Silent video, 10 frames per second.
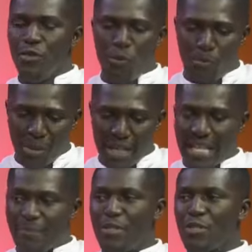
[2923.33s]
You pray
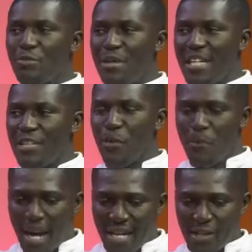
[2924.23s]
them into being. You
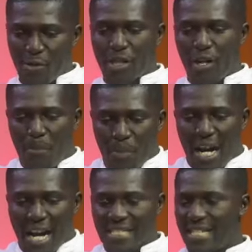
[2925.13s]
Hallelujah. Partner with God.
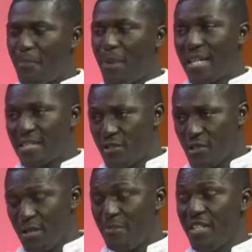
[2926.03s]
Prayer is that partnership